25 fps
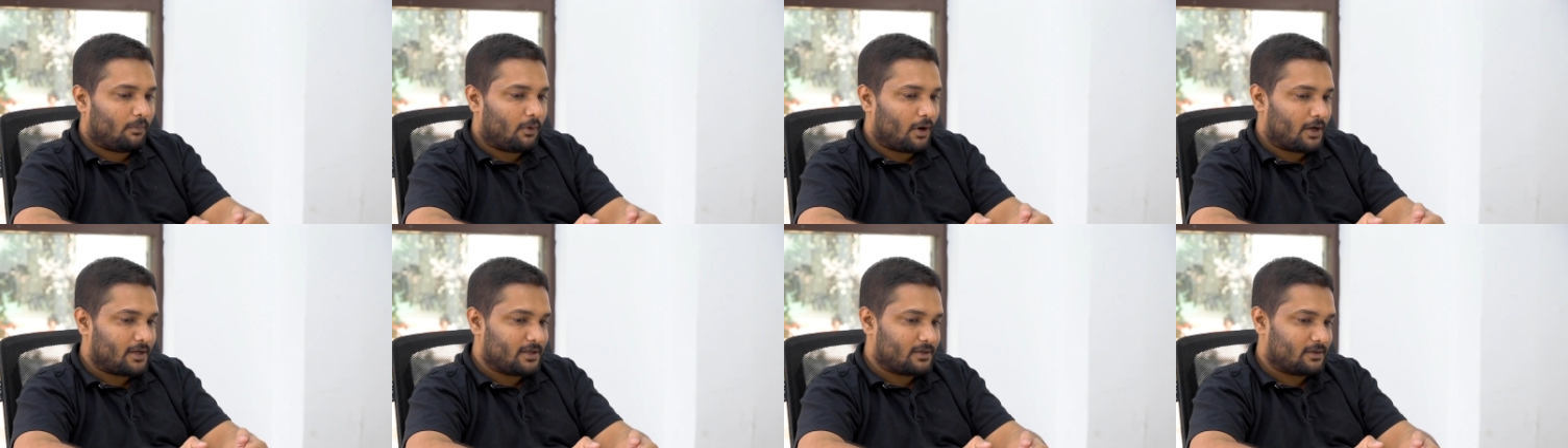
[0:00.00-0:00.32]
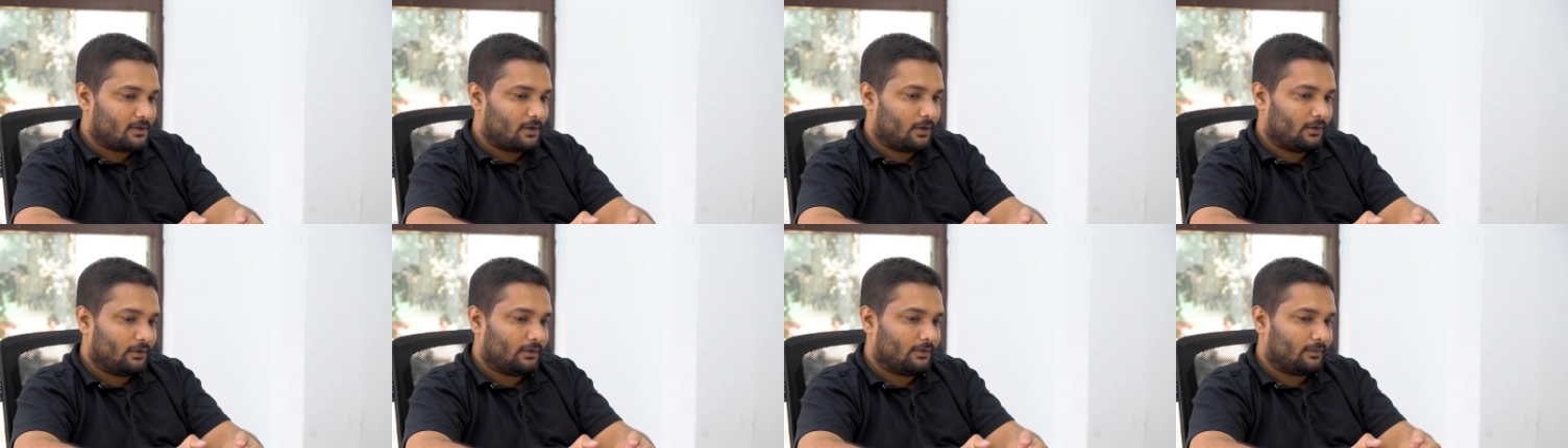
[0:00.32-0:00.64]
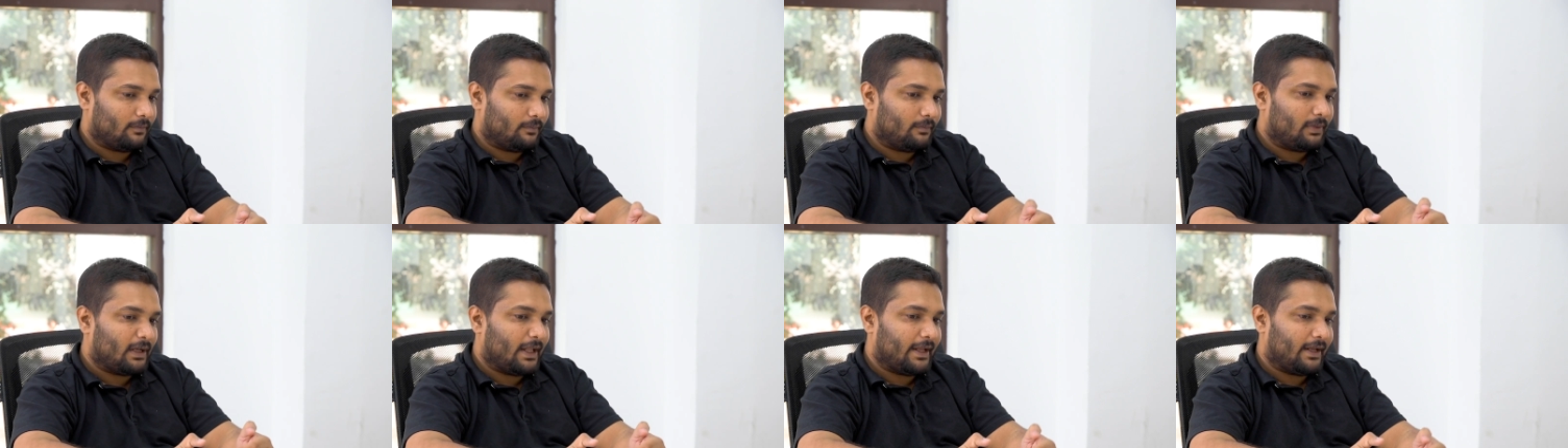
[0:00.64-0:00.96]
points
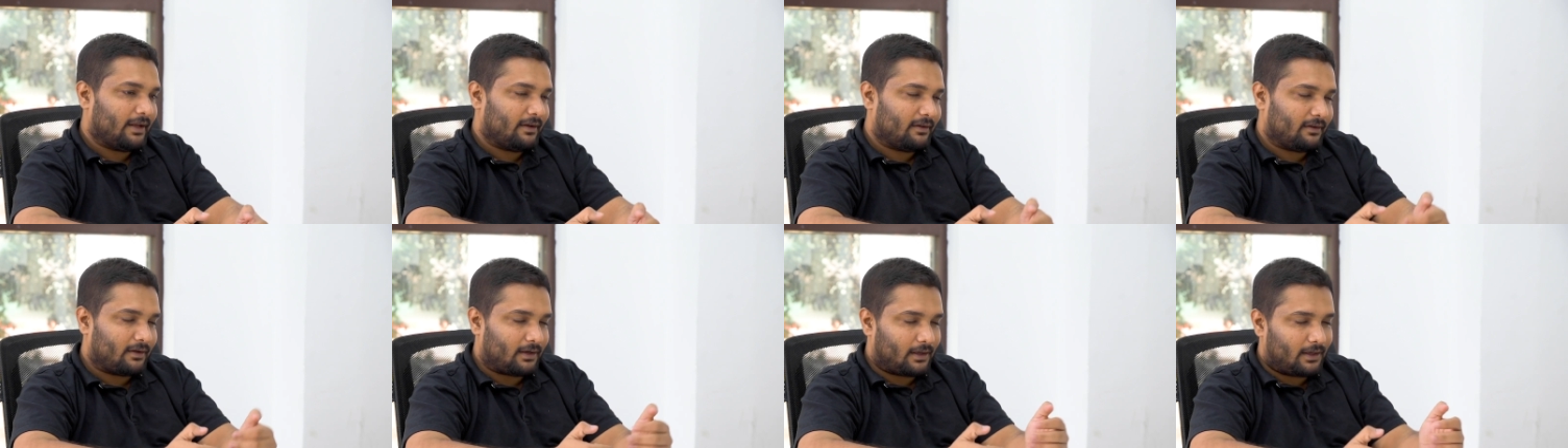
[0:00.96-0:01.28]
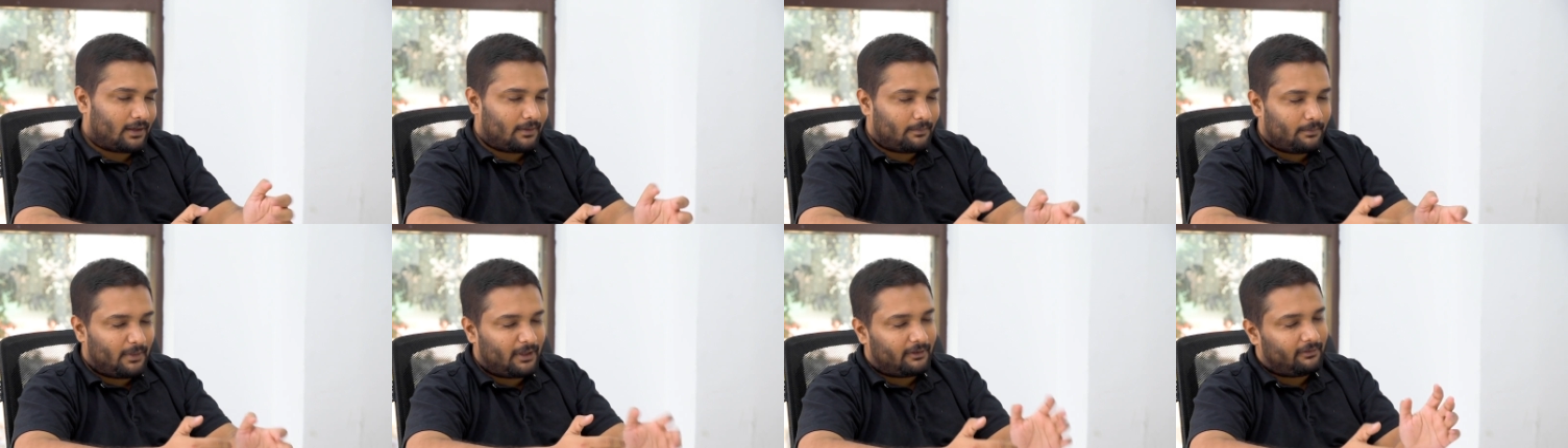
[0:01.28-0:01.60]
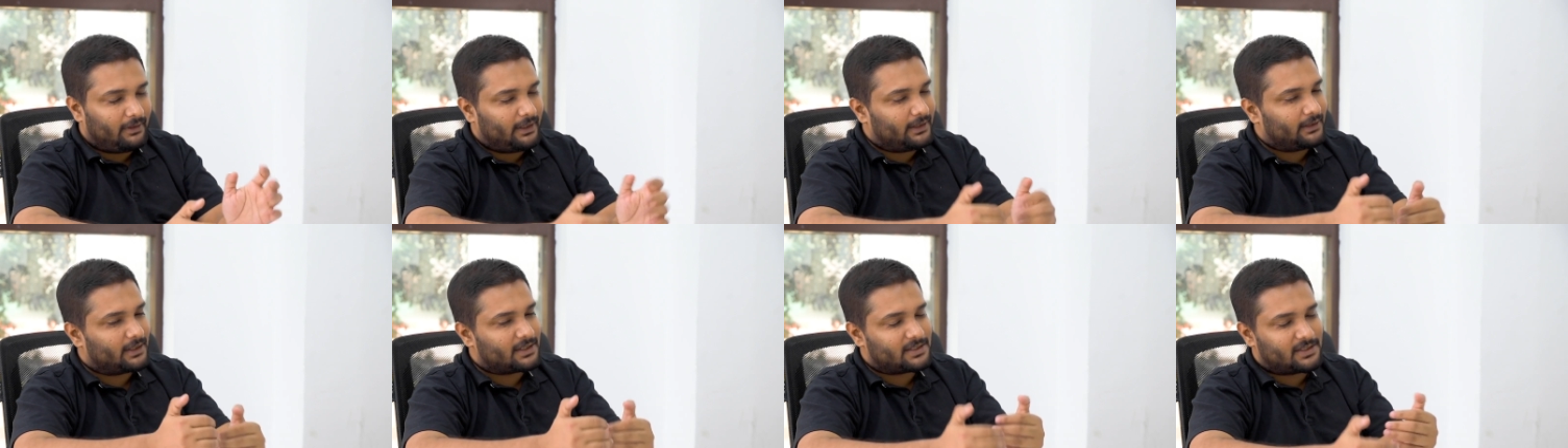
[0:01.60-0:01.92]
down like
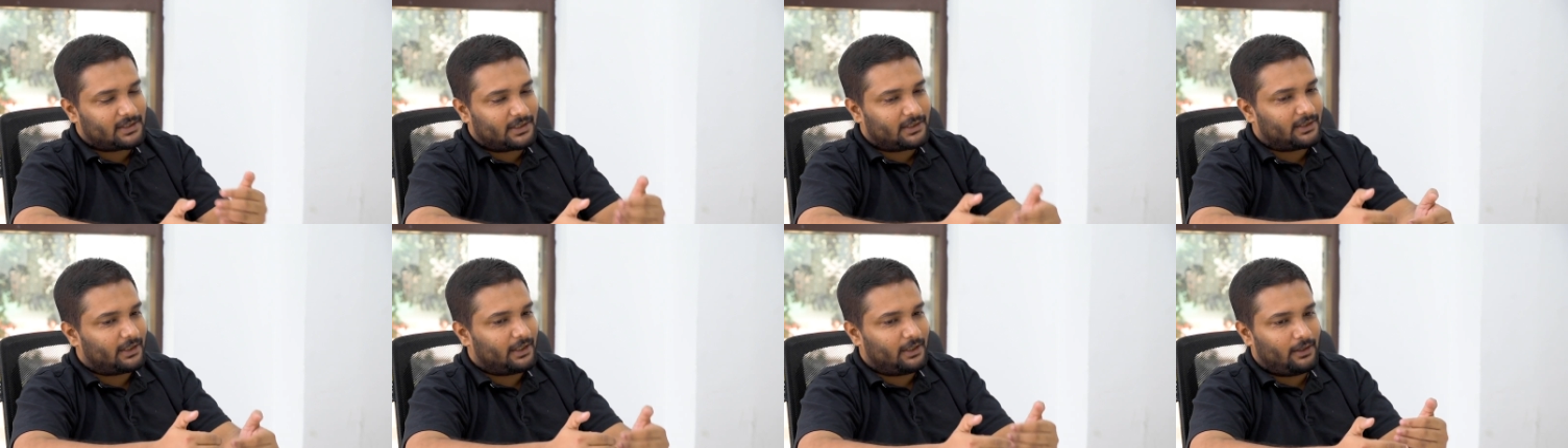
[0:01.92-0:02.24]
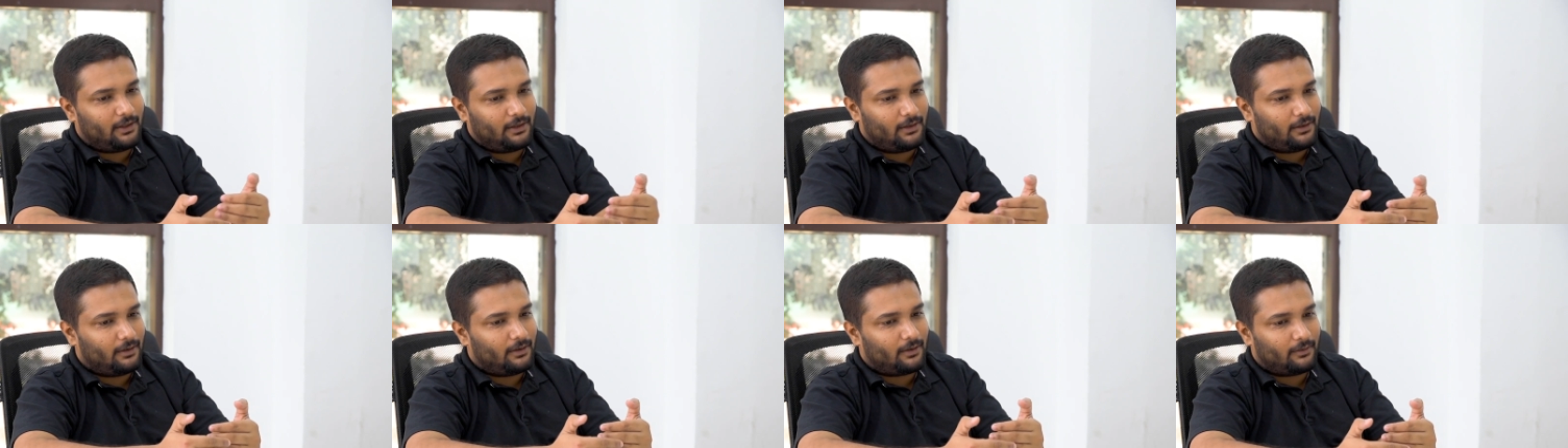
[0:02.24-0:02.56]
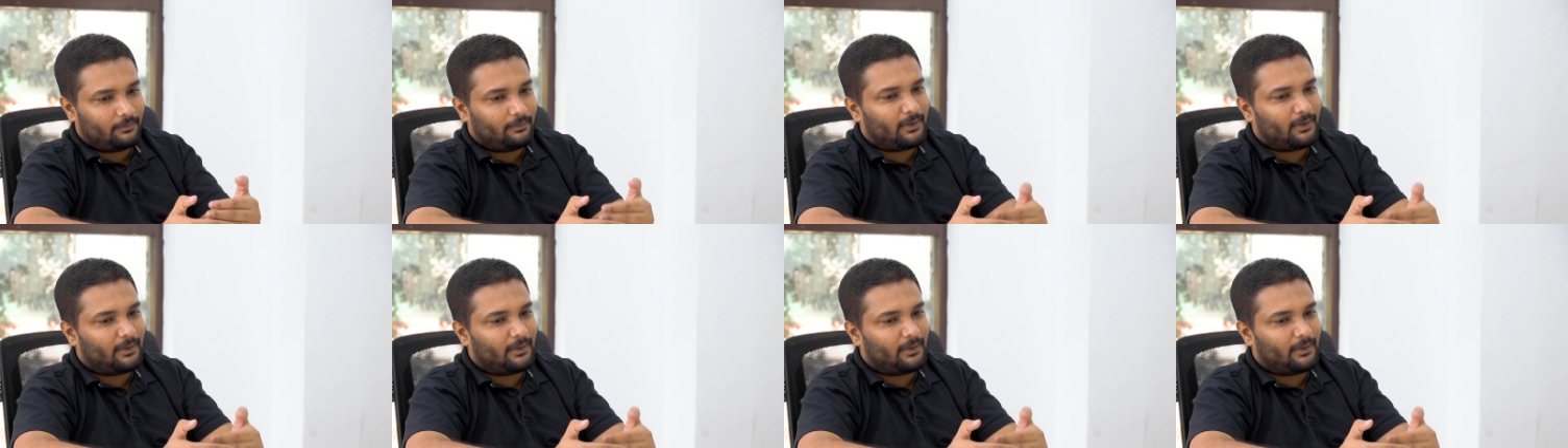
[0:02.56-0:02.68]
between the journey uh,